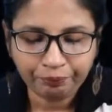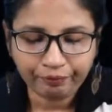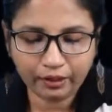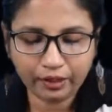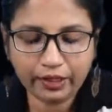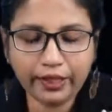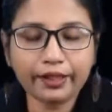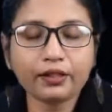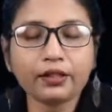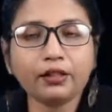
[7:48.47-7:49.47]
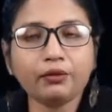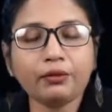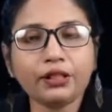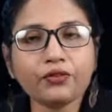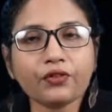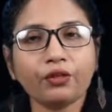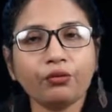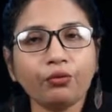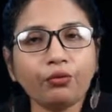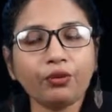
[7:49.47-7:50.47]
And a minister
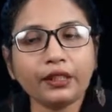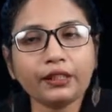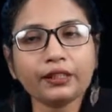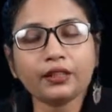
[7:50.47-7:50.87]
who is